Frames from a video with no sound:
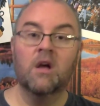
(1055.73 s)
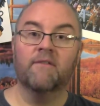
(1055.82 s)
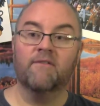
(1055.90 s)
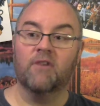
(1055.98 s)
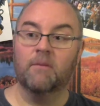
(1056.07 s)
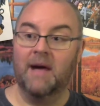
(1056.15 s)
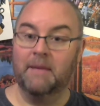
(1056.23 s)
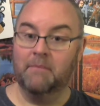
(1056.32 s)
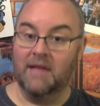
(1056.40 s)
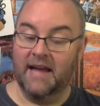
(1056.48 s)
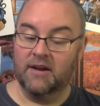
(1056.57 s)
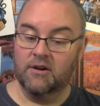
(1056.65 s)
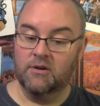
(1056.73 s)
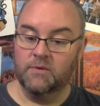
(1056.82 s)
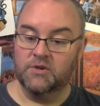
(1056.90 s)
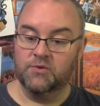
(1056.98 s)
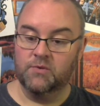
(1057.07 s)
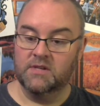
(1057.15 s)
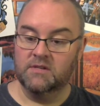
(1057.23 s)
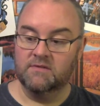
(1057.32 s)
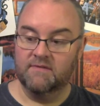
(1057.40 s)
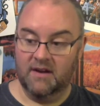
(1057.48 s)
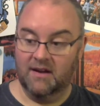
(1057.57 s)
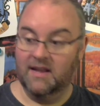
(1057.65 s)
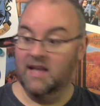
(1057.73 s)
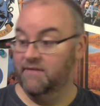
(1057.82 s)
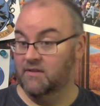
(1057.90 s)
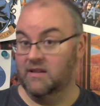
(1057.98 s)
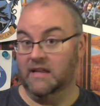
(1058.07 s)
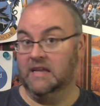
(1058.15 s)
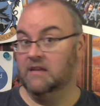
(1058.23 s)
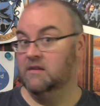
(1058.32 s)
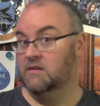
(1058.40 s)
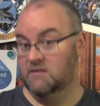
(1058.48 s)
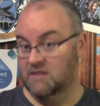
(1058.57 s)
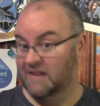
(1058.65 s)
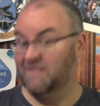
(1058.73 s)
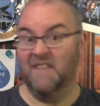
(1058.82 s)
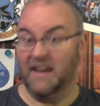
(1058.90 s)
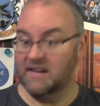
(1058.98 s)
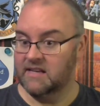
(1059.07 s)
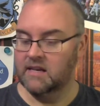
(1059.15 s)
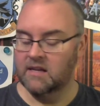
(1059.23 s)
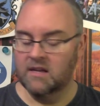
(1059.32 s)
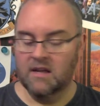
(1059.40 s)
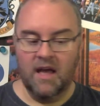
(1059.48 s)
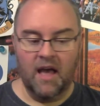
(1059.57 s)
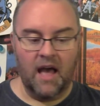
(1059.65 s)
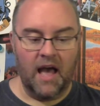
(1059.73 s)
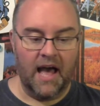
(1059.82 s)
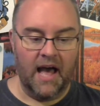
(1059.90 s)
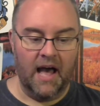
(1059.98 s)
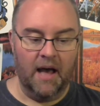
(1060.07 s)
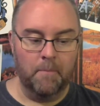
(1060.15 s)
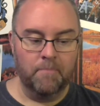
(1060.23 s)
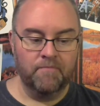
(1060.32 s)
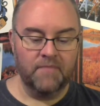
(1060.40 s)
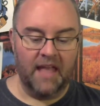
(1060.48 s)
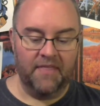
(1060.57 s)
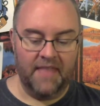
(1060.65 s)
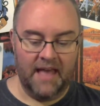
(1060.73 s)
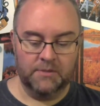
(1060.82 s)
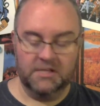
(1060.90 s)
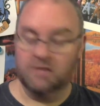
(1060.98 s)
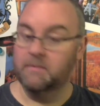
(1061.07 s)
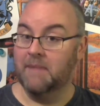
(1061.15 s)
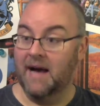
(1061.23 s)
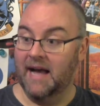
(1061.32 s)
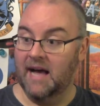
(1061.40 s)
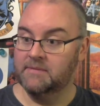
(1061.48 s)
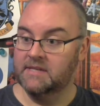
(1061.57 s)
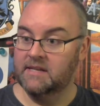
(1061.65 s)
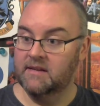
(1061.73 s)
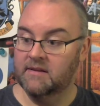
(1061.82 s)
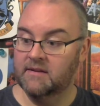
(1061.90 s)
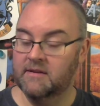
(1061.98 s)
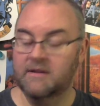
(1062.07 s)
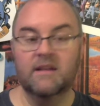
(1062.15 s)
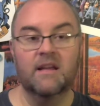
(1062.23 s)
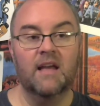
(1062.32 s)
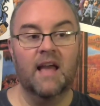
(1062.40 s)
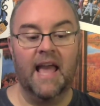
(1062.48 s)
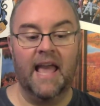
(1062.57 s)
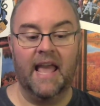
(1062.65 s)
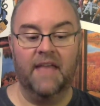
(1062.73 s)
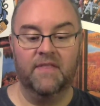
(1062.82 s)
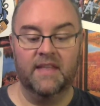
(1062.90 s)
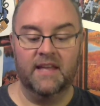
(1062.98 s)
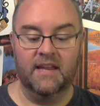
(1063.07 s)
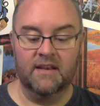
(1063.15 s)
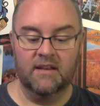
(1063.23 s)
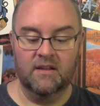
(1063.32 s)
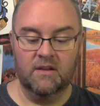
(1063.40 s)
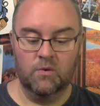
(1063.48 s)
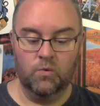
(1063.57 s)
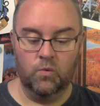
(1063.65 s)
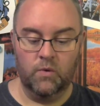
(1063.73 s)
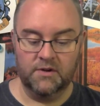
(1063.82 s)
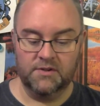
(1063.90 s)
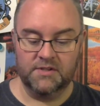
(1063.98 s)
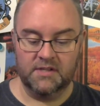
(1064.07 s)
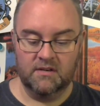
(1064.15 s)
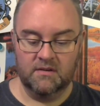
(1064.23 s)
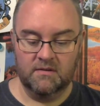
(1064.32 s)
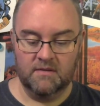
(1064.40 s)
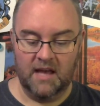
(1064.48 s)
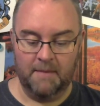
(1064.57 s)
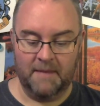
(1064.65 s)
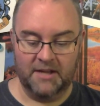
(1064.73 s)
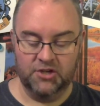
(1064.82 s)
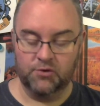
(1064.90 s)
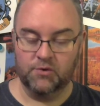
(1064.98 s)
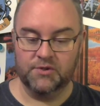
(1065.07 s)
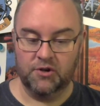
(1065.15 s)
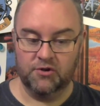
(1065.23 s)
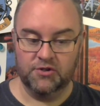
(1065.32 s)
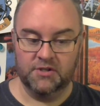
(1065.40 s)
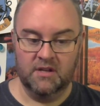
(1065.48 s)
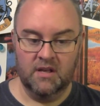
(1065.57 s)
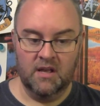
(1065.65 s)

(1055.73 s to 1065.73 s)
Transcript: from my bladder, which was very heavily infected, and that was going to be biopsied. And then Weirson, my general surgeon,